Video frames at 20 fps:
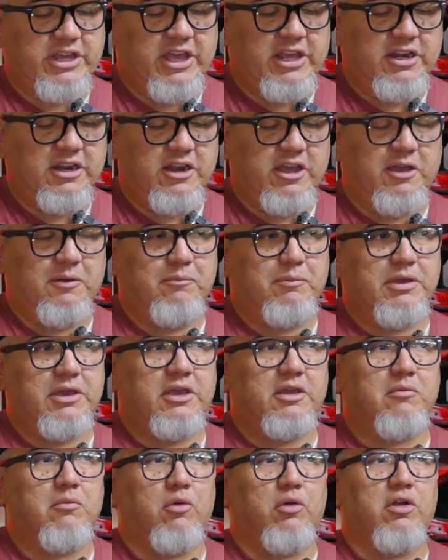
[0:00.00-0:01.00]
ended up
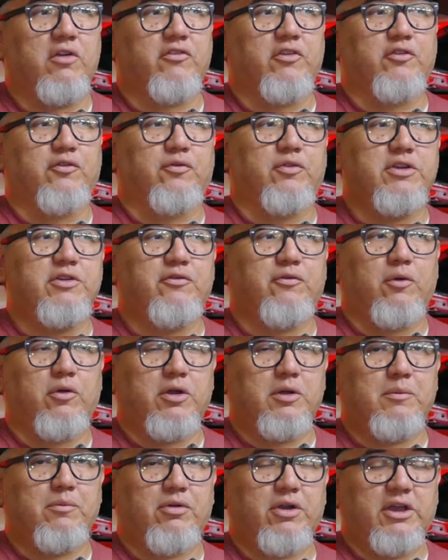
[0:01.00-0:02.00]
being more of a
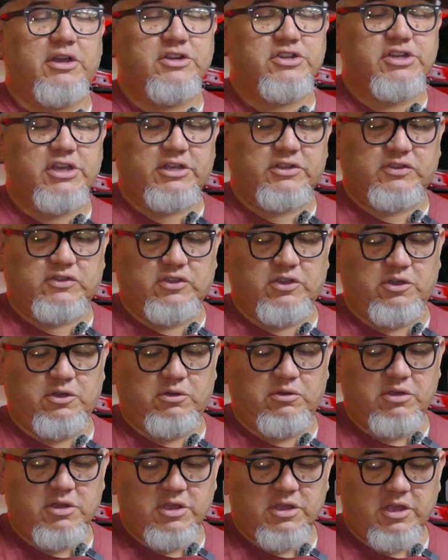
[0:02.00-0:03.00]
free-form project,
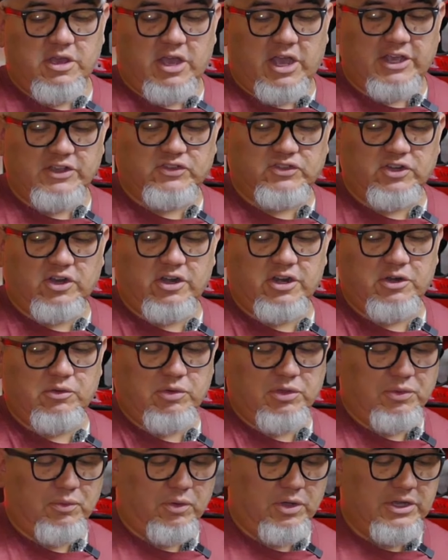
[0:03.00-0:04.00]
so I started
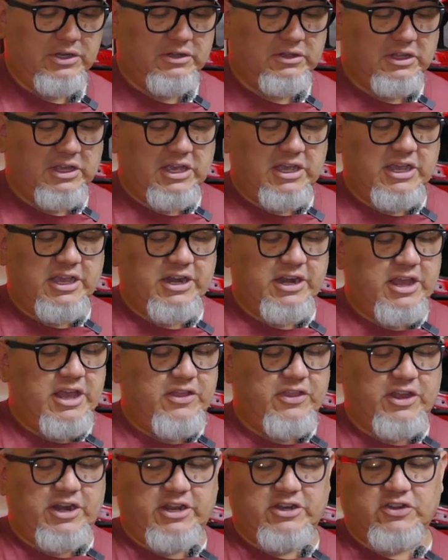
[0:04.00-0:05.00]
with one line and
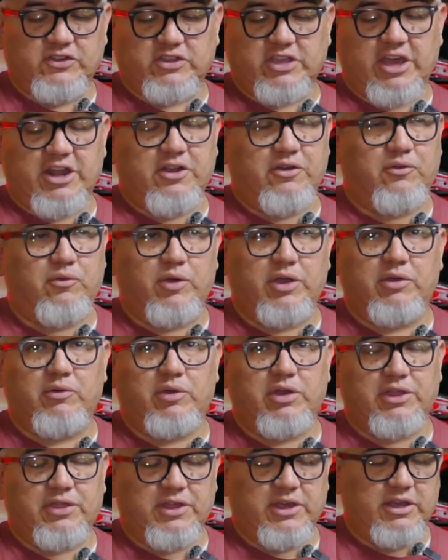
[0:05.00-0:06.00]
then I just kind of went
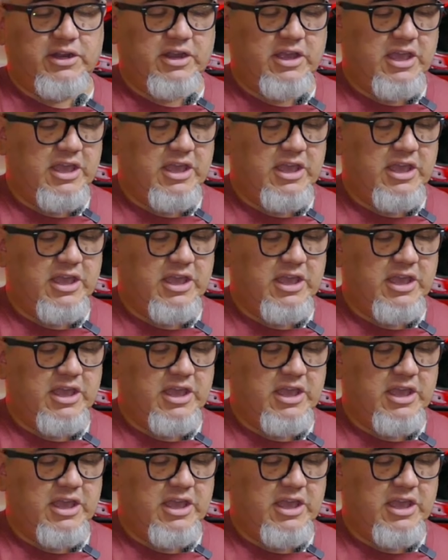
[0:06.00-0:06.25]
with it,